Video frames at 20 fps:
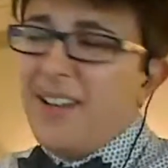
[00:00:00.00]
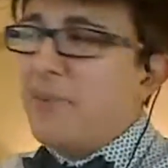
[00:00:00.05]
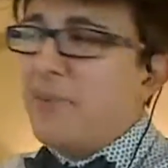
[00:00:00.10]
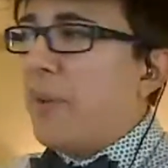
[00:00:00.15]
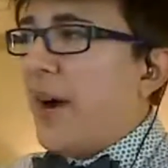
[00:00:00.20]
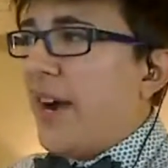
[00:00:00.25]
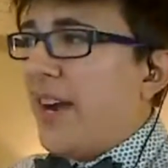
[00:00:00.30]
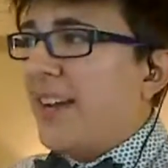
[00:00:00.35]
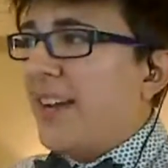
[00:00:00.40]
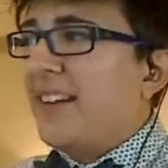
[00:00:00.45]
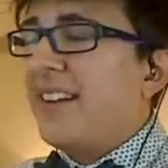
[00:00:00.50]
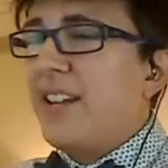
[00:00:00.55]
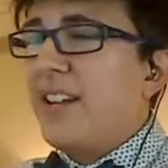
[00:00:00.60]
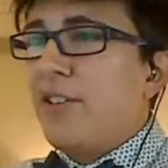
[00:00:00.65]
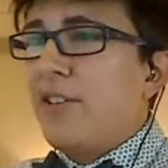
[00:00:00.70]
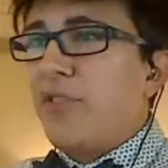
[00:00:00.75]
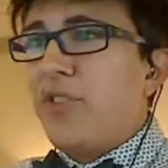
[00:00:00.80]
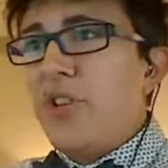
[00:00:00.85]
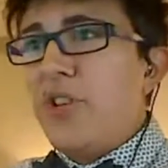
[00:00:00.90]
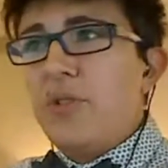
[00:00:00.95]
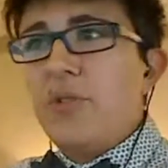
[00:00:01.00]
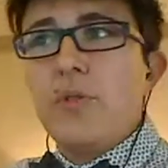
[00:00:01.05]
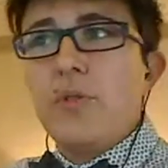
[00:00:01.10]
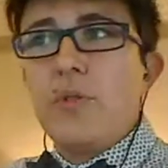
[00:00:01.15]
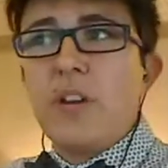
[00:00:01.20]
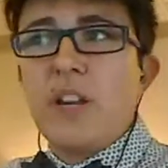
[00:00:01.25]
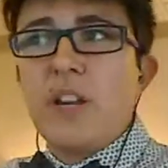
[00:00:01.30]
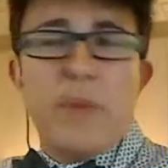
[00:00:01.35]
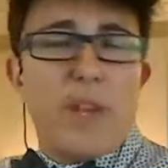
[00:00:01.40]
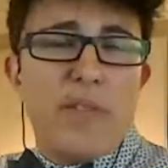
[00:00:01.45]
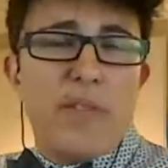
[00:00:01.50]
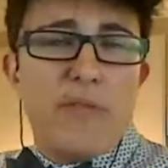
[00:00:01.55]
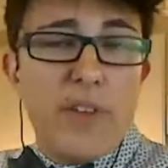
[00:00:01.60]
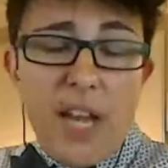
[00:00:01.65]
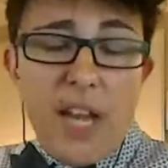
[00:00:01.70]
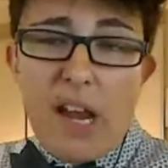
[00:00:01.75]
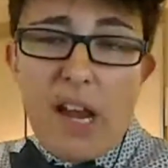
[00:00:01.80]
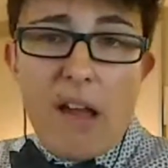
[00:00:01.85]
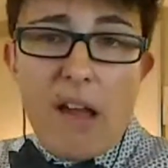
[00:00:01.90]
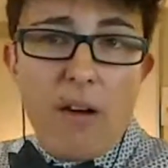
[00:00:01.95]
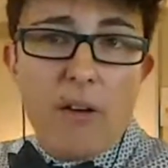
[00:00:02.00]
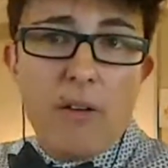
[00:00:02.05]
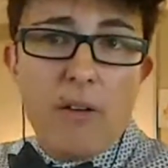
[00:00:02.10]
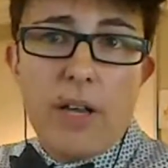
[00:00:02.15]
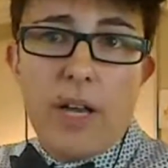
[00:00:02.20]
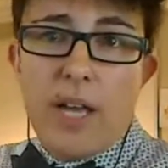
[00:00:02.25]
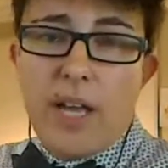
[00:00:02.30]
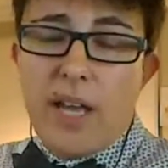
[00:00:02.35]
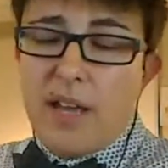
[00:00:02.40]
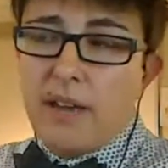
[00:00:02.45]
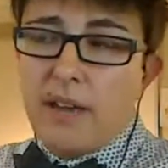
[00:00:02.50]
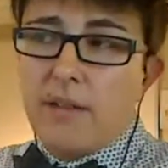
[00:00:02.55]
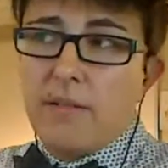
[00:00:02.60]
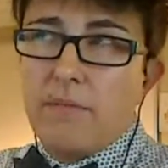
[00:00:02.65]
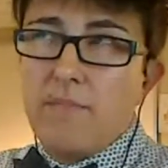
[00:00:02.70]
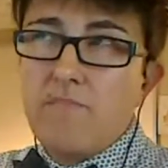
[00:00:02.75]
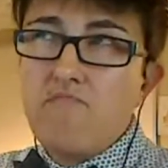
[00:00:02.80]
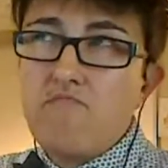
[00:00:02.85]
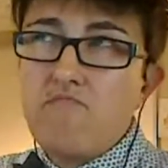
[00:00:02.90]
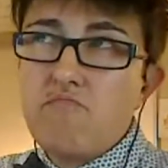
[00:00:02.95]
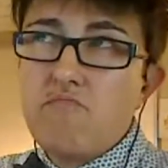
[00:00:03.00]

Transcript: But if you give me a video and